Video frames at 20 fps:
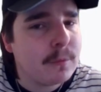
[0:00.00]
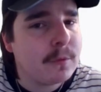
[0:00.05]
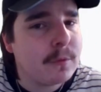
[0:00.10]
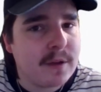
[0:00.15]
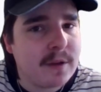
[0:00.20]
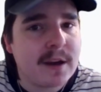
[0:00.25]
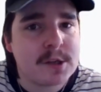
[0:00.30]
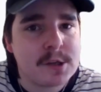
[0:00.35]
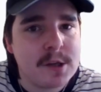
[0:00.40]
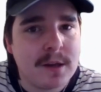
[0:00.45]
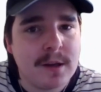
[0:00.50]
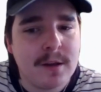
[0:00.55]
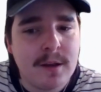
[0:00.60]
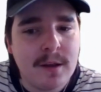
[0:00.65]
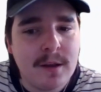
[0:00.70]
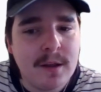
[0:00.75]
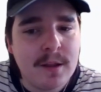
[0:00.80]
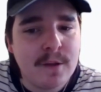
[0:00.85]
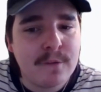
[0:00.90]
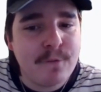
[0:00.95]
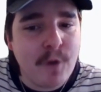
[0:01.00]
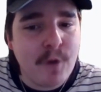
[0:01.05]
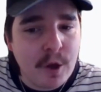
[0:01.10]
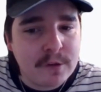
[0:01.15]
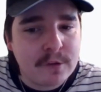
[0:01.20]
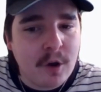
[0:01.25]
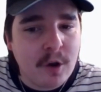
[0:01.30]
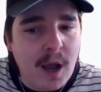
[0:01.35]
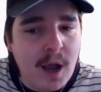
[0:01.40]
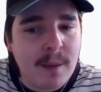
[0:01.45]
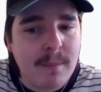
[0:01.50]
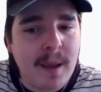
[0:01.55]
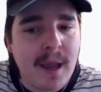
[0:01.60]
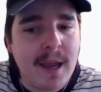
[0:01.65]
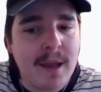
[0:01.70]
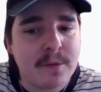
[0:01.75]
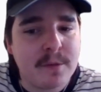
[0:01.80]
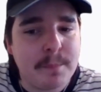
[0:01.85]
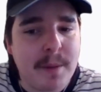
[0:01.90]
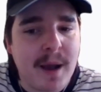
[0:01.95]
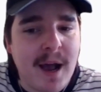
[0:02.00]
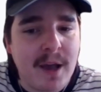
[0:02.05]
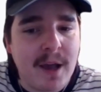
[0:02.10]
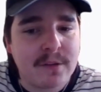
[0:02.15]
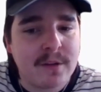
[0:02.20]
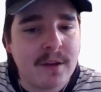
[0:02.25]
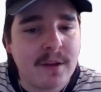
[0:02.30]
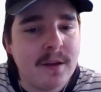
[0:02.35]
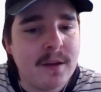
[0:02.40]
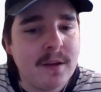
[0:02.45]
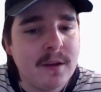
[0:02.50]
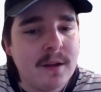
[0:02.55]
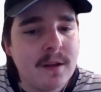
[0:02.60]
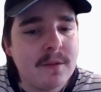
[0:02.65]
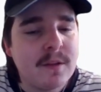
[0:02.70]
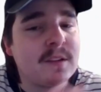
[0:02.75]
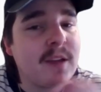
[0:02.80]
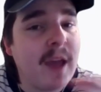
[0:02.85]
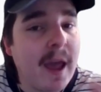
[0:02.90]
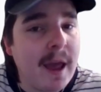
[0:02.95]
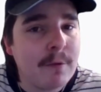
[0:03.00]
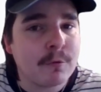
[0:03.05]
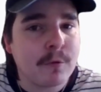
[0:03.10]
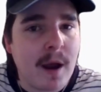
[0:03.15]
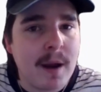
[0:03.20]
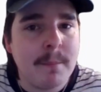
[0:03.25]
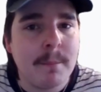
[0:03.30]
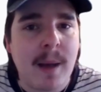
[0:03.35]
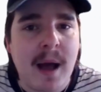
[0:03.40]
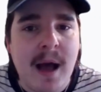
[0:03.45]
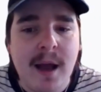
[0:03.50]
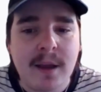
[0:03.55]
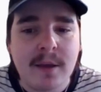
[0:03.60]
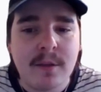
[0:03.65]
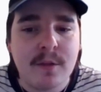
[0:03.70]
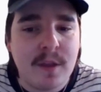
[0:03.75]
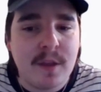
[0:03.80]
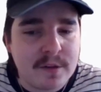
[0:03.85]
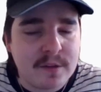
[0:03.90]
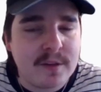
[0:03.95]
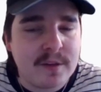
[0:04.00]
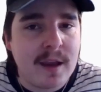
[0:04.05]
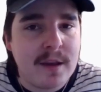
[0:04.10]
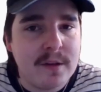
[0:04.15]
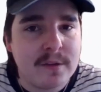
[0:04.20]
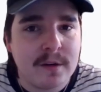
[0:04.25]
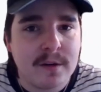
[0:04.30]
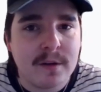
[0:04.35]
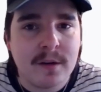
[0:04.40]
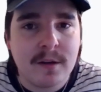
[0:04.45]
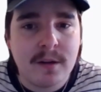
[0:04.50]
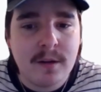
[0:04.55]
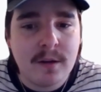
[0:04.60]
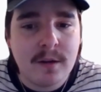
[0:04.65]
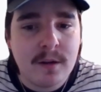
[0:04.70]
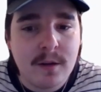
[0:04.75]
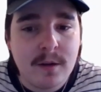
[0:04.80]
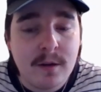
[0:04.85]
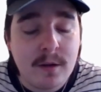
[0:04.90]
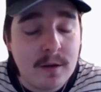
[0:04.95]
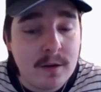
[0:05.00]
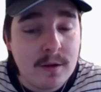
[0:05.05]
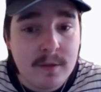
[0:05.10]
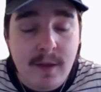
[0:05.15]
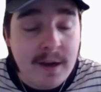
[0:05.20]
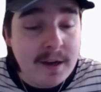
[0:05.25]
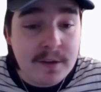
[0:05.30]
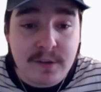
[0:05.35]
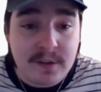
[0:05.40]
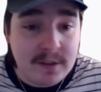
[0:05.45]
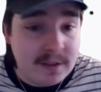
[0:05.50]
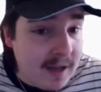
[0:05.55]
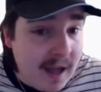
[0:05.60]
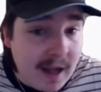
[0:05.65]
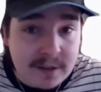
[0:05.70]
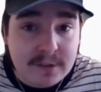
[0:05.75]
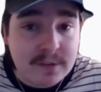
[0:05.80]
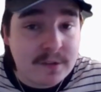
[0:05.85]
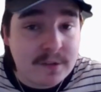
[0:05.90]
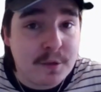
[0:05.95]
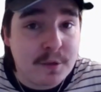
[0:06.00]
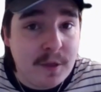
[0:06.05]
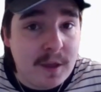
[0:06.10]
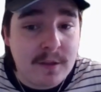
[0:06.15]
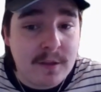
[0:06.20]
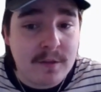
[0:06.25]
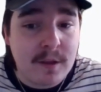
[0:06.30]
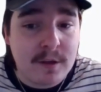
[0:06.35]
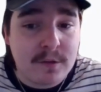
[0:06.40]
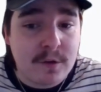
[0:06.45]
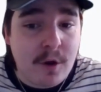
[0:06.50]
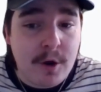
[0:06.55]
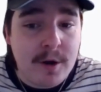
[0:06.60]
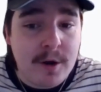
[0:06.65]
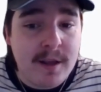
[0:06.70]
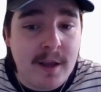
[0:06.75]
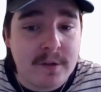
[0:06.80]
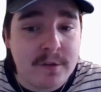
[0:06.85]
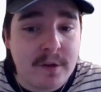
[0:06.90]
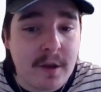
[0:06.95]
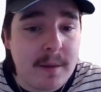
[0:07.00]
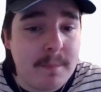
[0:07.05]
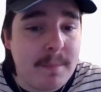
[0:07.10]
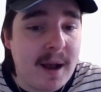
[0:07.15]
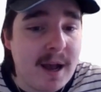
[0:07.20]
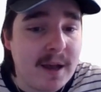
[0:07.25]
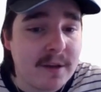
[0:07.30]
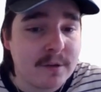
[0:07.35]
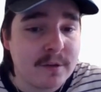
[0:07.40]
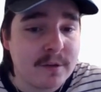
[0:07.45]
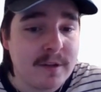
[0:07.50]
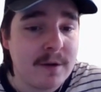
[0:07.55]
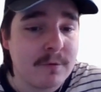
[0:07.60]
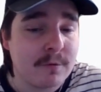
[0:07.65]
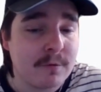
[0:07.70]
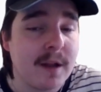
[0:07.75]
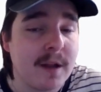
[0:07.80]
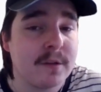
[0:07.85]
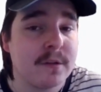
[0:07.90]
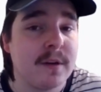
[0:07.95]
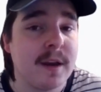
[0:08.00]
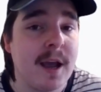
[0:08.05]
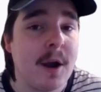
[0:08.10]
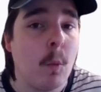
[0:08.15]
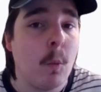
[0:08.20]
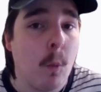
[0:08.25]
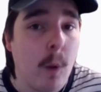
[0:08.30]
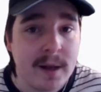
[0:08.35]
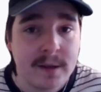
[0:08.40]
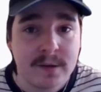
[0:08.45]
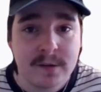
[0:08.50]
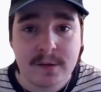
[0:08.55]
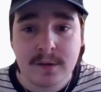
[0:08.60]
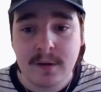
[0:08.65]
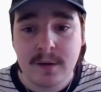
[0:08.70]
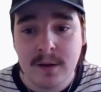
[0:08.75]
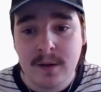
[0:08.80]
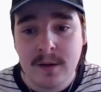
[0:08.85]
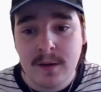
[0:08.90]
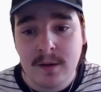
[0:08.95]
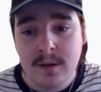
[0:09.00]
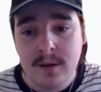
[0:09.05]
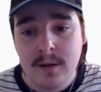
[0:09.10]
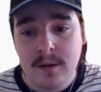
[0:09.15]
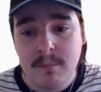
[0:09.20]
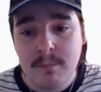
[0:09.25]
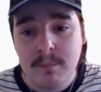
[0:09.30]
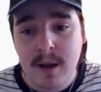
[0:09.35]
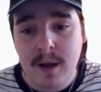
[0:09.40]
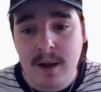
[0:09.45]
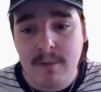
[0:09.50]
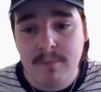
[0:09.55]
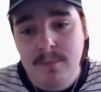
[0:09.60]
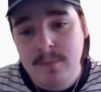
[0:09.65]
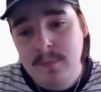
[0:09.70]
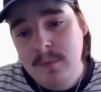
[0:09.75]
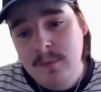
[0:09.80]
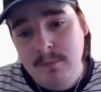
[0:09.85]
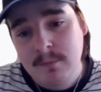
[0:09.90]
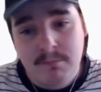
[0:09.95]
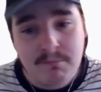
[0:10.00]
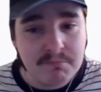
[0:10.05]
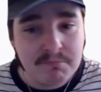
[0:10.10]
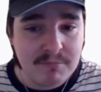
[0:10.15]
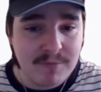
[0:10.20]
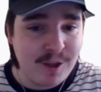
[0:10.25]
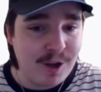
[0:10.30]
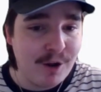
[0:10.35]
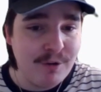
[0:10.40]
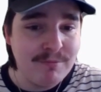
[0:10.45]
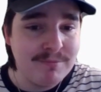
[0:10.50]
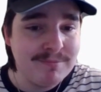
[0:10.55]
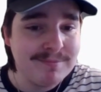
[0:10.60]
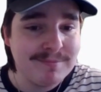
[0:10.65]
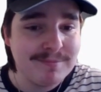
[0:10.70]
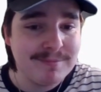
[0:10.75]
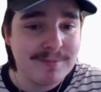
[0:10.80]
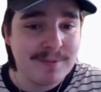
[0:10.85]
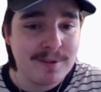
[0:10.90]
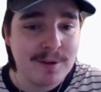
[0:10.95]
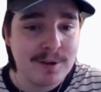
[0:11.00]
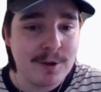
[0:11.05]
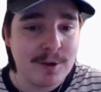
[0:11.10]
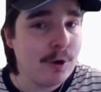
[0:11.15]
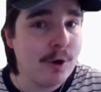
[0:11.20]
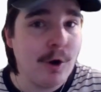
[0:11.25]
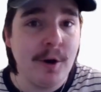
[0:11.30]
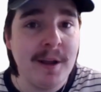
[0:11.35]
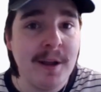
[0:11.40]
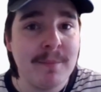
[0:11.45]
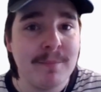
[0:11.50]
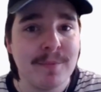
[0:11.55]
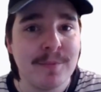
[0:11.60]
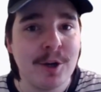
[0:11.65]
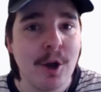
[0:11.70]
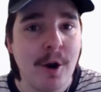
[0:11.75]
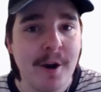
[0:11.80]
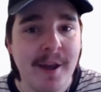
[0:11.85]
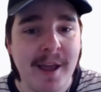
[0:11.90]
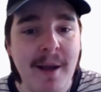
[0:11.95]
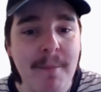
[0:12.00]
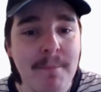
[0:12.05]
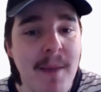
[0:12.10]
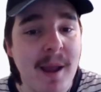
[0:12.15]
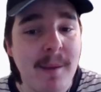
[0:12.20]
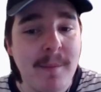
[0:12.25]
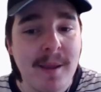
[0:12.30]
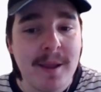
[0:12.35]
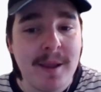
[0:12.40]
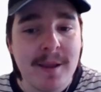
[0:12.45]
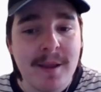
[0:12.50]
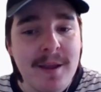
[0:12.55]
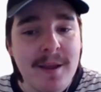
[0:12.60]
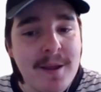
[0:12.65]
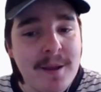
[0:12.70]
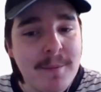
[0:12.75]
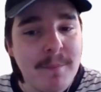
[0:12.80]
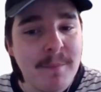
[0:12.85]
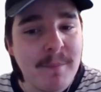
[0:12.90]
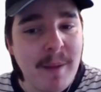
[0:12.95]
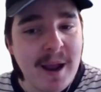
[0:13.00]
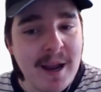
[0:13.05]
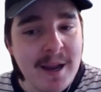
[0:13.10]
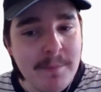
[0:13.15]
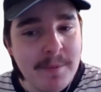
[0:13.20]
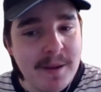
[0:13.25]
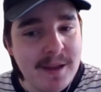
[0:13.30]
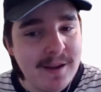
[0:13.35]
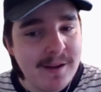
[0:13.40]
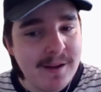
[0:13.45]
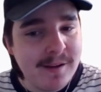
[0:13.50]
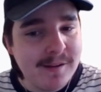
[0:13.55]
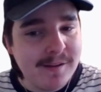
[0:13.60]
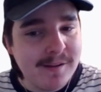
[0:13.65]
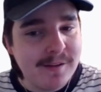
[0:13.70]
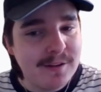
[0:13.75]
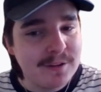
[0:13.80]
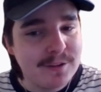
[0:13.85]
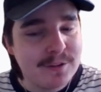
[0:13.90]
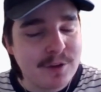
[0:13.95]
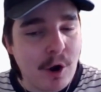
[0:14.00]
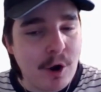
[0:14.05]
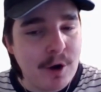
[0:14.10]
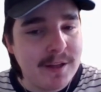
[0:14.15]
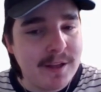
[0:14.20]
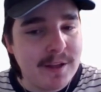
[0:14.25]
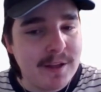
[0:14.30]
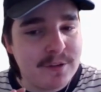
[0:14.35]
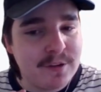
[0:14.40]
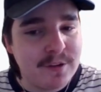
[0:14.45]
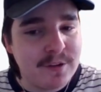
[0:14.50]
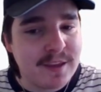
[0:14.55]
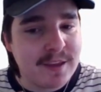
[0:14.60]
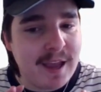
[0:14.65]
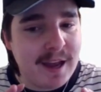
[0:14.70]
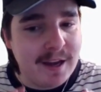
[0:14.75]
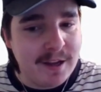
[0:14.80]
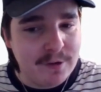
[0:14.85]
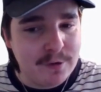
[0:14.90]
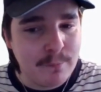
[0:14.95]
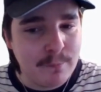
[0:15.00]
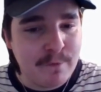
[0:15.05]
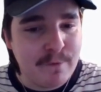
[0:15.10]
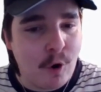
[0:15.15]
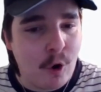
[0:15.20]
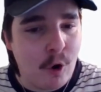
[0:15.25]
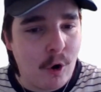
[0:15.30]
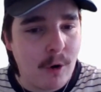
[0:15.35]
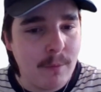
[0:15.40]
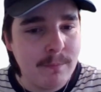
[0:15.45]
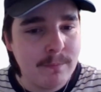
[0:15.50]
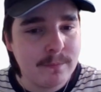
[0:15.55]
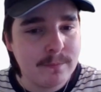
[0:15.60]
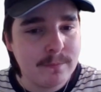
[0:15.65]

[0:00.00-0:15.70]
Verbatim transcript: was actually the first time he has passed the 10 run mark this season. That is nuts to think that Dhoni has only passed 10 runs now once. But, you know, good on him. Not out. Maybe, maybe Dhoni is just getting some form